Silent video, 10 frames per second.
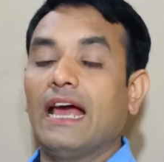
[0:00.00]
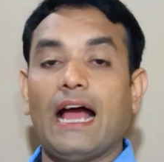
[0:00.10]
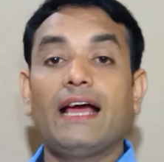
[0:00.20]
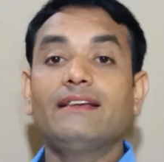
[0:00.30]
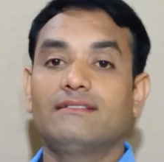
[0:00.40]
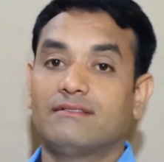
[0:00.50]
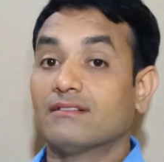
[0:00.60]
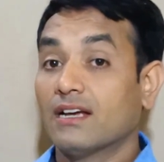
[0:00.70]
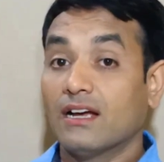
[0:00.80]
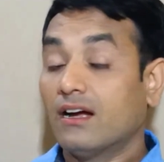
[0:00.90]
And
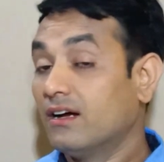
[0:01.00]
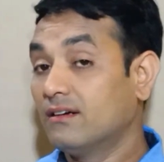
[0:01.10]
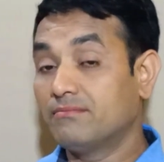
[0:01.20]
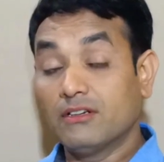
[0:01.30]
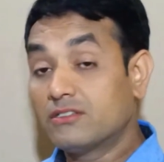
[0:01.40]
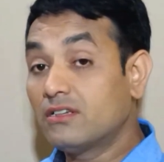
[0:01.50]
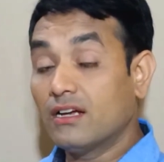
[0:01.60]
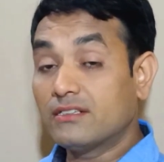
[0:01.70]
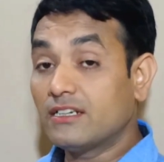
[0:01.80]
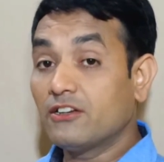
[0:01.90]

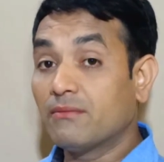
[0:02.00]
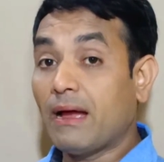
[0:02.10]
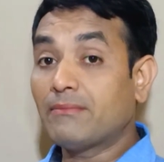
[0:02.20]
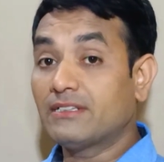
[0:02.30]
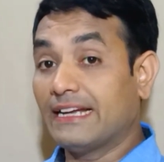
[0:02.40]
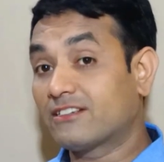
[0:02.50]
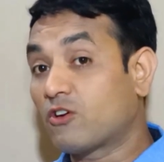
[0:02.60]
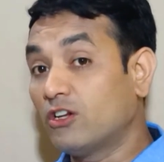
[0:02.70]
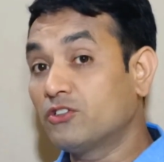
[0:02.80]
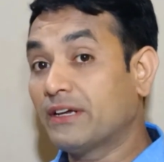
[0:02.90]
did you remember that
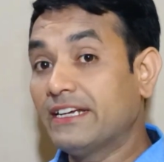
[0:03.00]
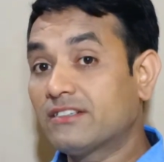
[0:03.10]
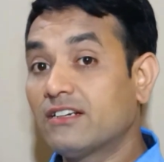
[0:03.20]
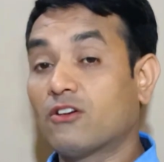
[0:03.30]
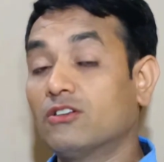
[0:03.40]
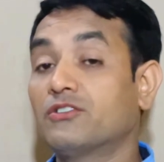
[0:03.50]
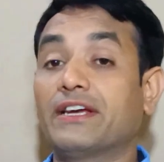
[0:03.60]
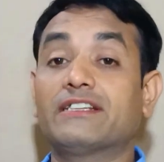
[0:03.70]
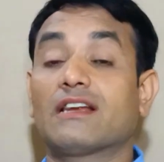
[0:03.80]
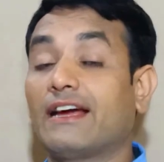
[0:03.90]
conjugation
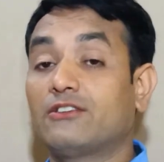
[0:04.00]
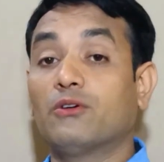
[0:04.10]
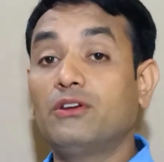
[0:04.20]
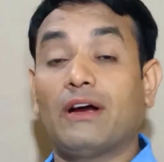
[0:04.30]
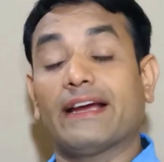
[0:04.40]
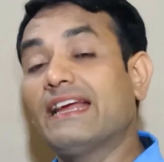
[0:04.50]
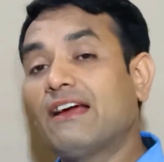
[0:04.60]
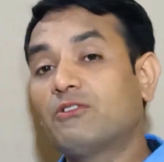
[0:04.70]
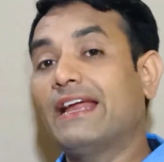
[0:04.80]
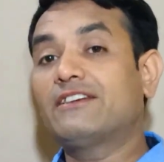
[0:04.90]
I told you? Again,
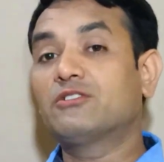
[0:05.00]
I would like